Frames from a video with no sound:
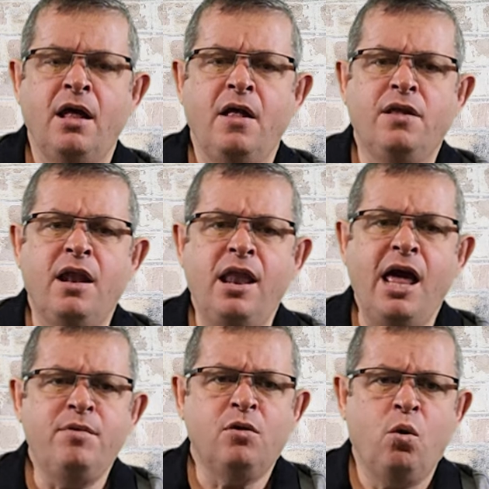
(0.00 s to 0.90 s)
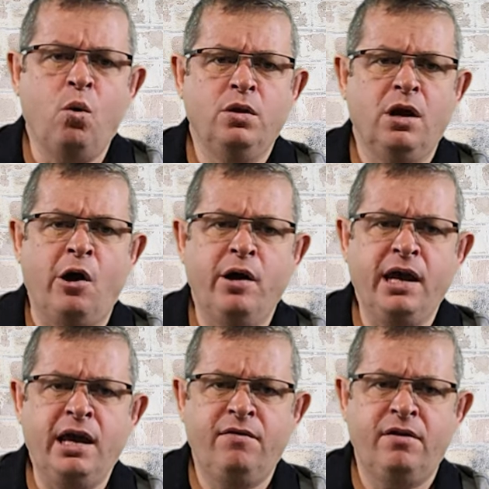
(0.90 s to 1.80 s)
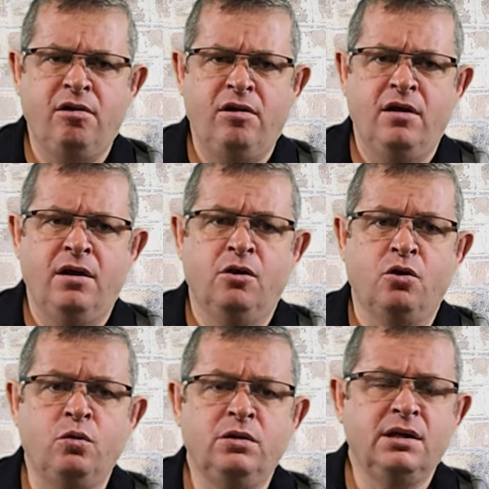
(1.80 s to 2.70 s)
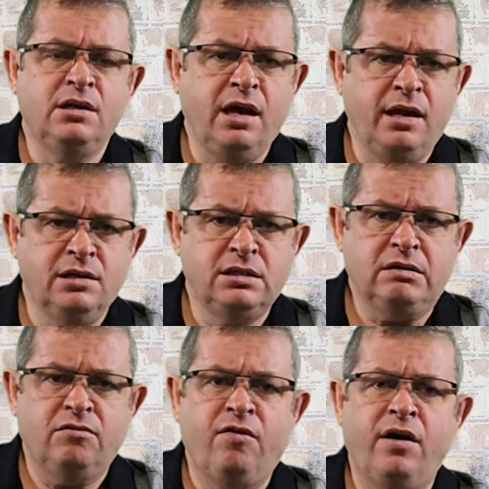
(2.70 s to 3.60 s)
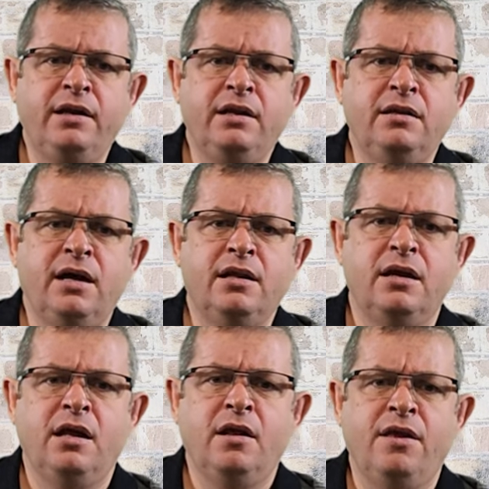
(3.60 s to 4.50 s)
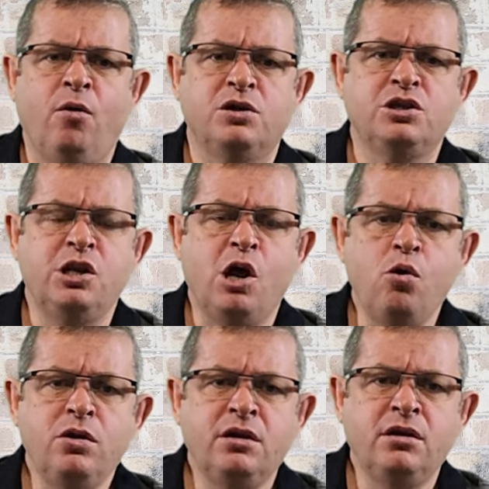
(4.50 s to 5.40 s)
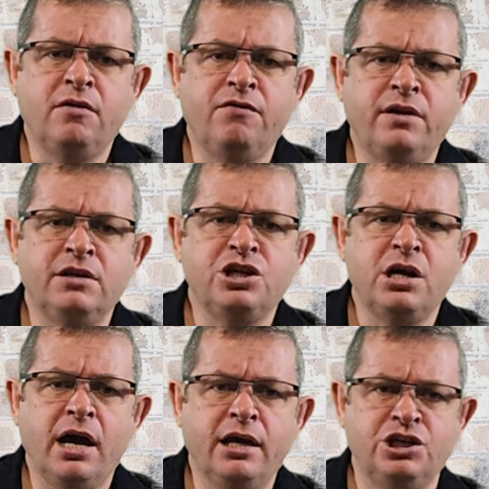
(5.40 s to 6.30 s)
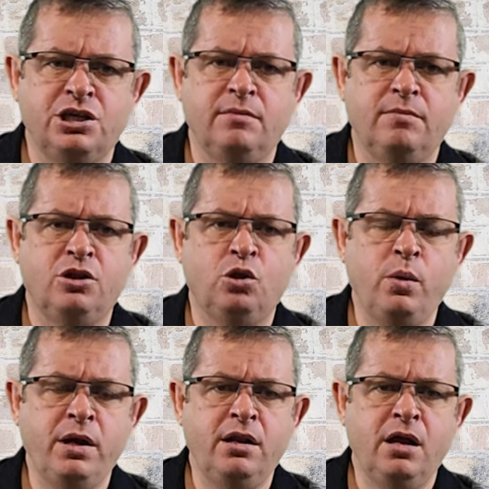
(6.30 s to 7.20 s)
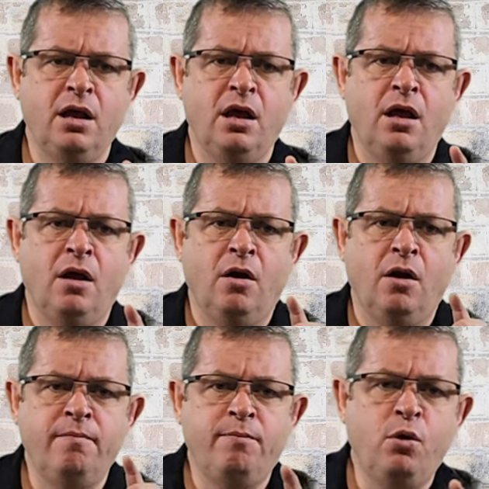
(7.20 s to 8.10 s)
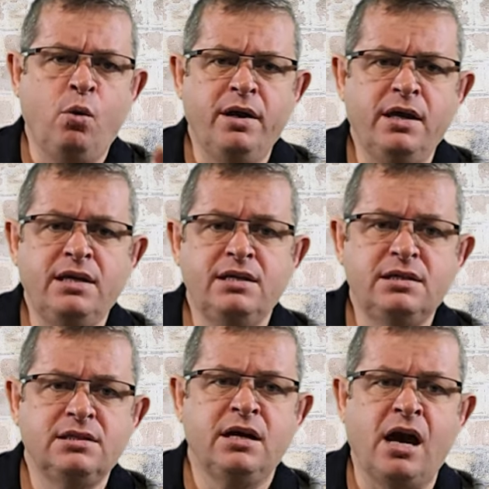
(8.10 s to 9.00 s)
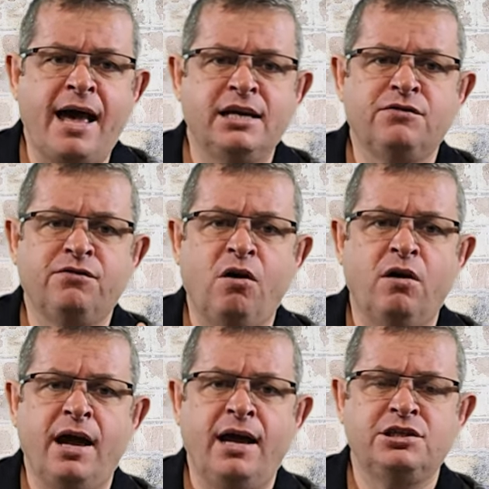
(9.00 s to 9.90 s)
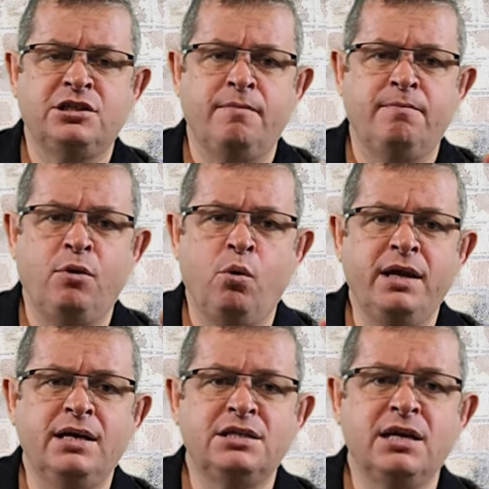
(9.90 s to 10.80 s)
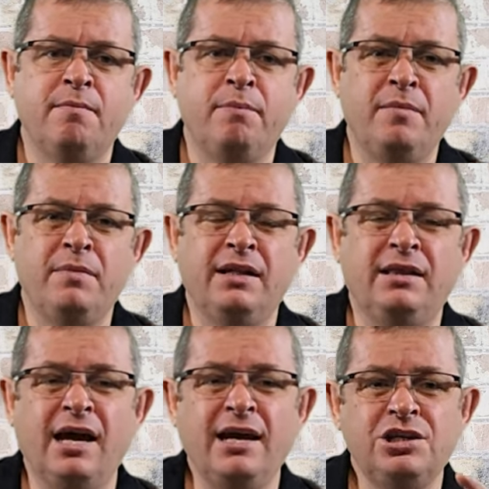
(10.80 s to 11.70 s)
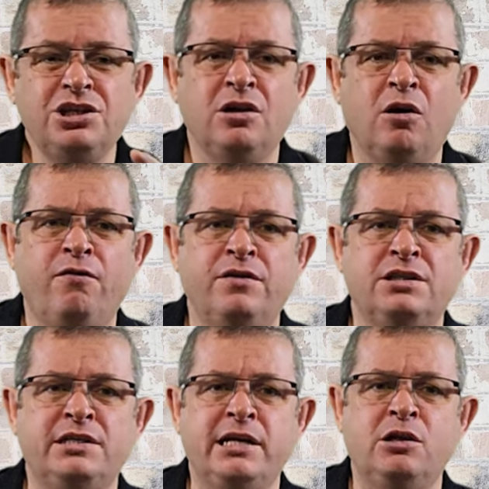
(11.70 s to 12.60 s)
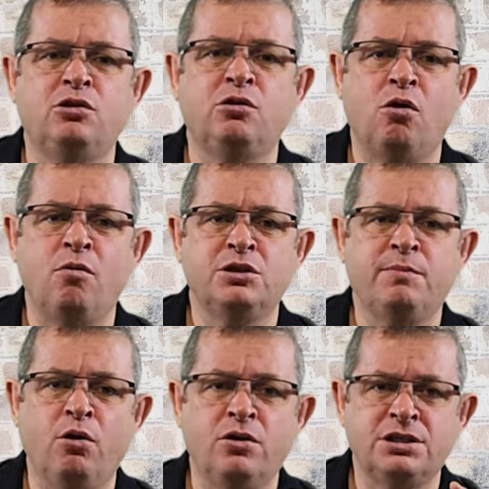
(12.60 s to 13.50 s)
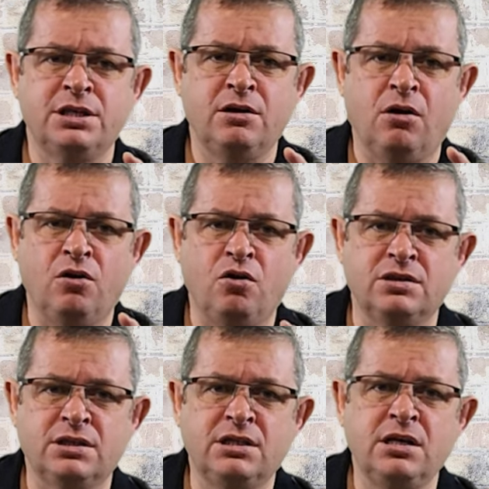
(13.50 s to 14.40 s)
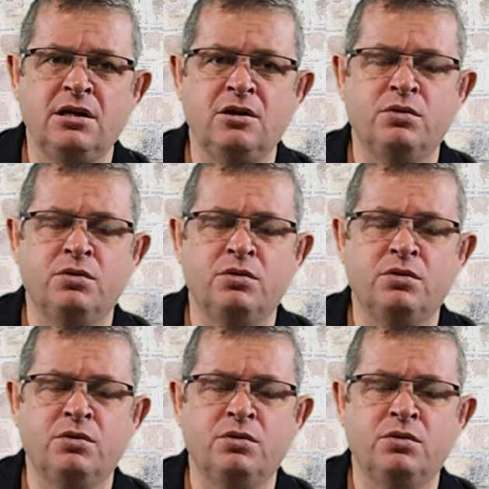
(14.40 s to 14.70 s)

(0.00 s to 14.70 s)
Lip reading: The Labor Court, however, ruled against her, finding that there was no differentiation between employees as far as the employer's implementation of the zero tolerance policy are concerned.